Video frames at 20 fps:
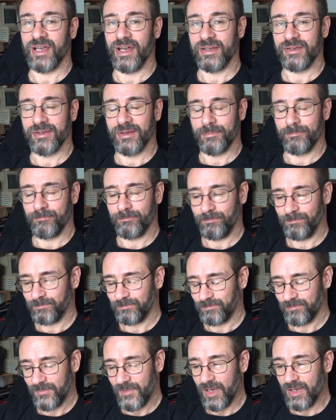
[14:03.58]
get them
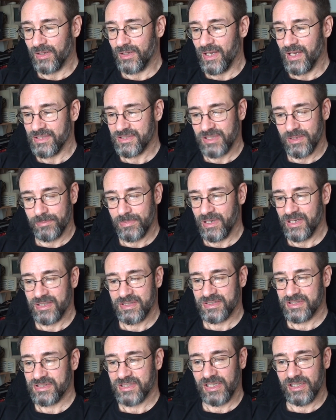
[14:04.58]
unless you pay
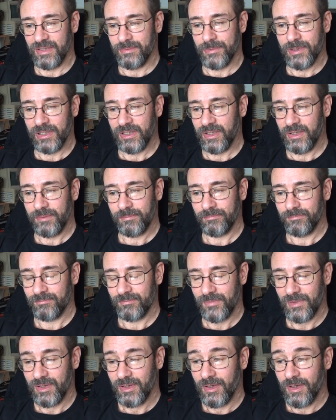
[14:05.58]
silly
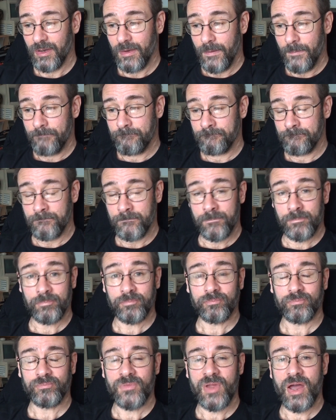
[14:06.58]
money.
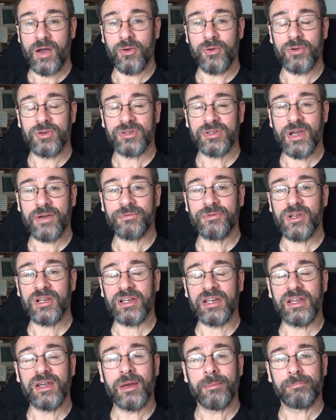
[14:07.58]
No,
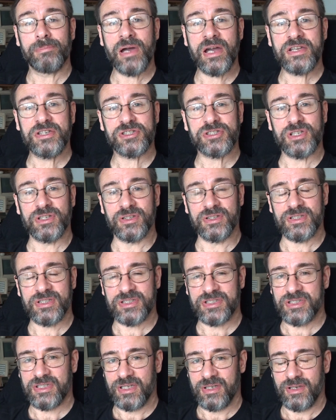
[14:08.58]
definitely
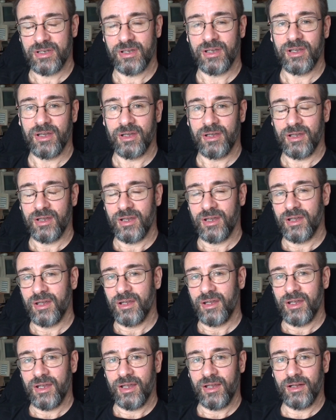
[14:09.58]
patience.
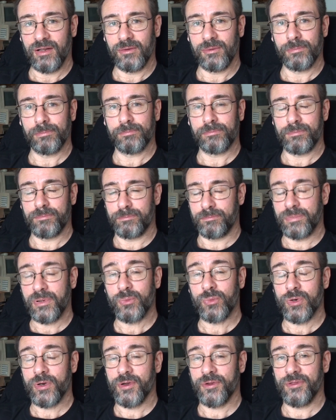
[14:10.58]
It'll be
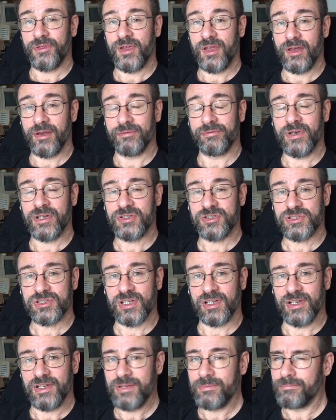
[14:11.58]
worth it
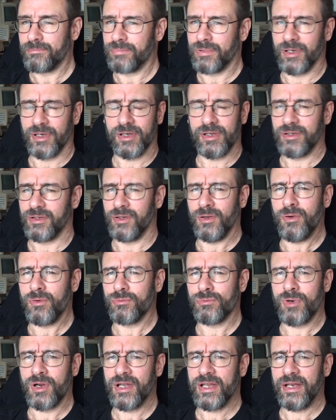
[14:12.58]
eventually, but
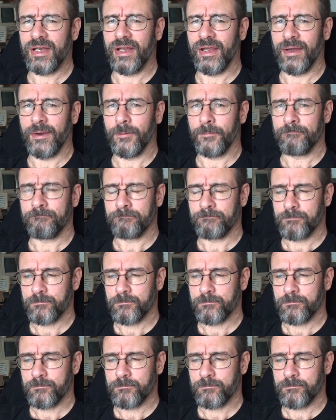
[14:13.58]
not right now.